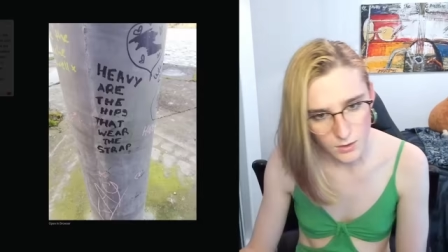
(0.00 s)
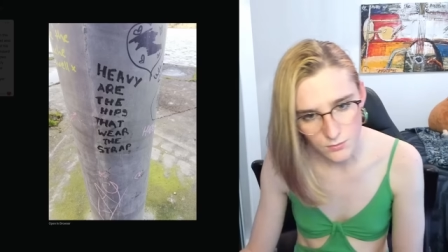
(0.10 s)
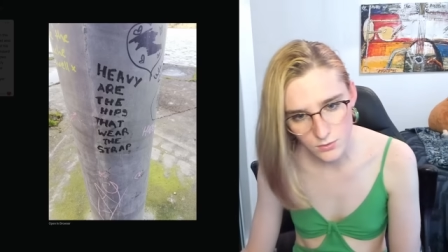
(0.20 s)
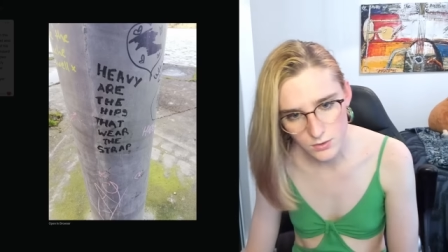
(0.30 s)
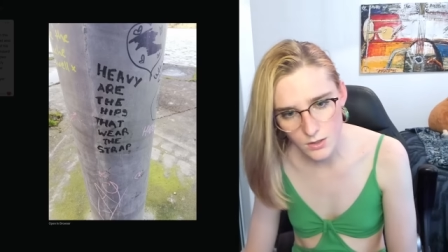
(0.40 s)

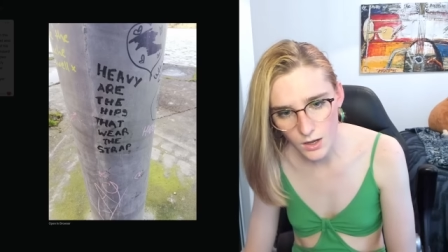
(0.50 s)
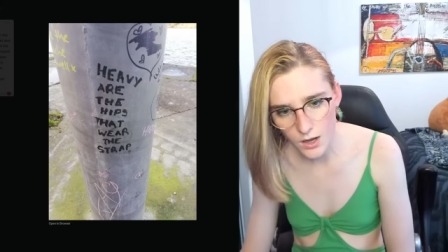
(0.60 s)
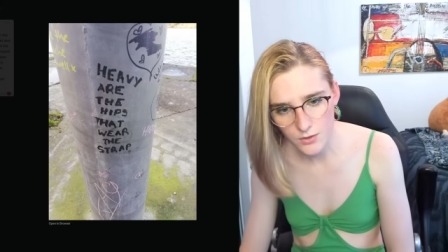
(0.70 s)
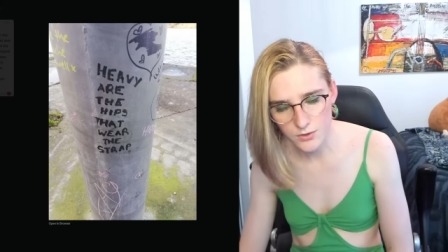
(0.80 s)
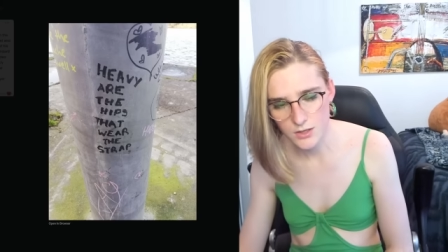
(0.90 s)
Heavy
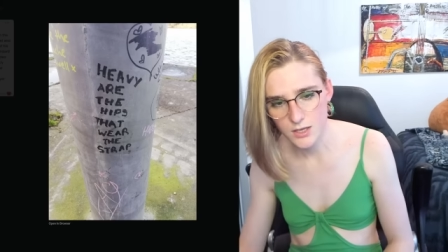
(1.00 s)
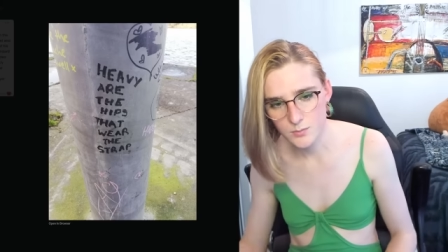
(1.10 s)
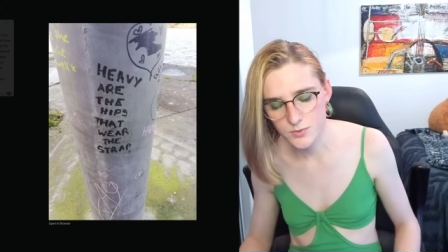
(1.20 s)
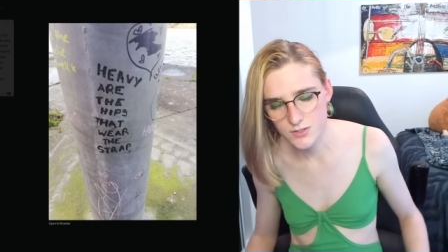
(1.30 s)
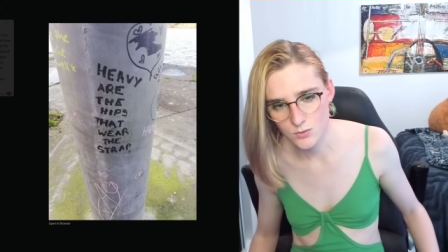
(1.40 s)
are the
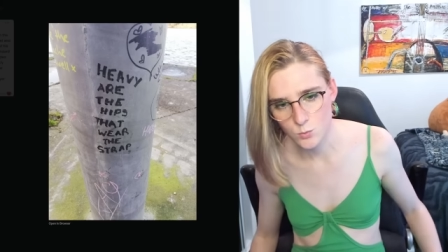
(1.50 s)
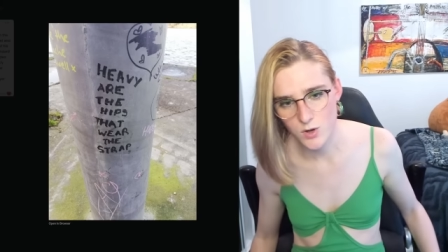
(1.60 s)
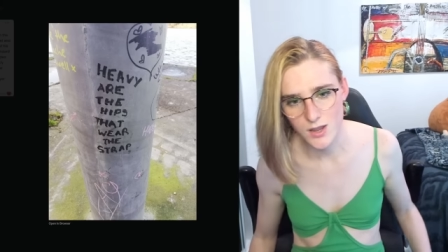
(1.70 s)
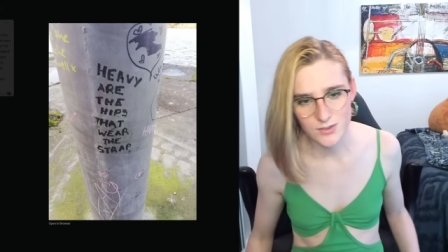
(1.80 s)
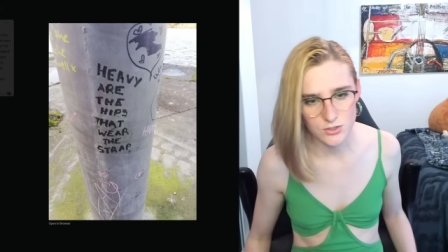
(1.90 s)
hips that
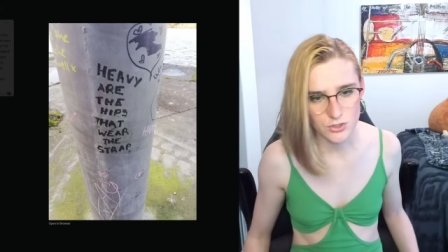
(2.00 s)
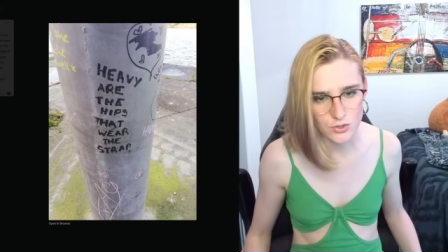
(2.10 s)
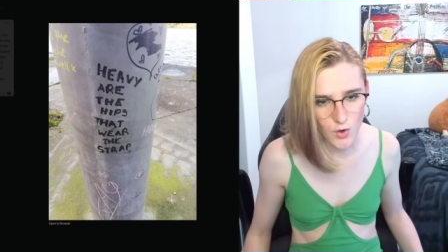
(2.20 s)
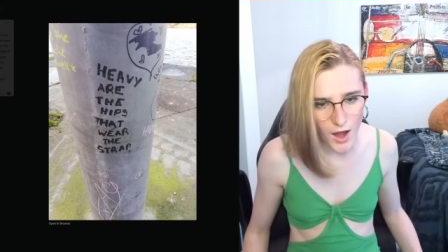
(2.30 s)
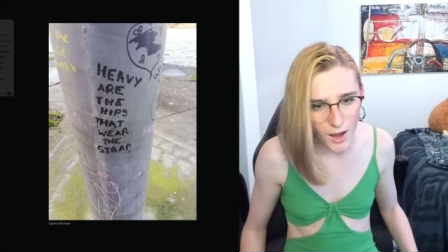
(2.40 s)
wear the
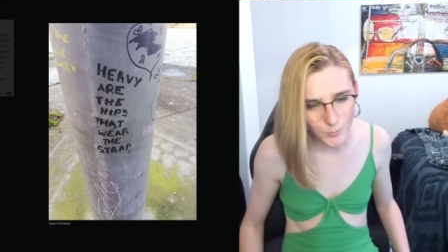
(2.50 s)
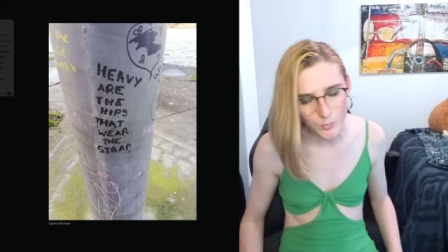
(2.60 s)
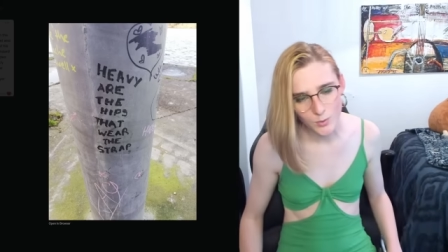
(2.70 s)
strap.